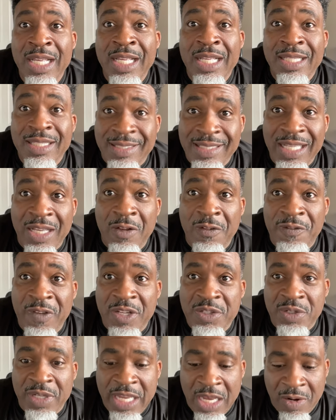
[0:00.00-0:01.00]
sell
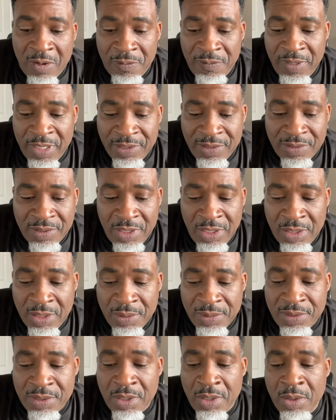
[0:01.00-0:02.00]
fakes or counterfeits, you
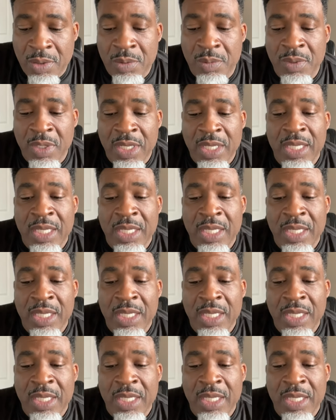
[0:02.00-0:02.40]
know, so...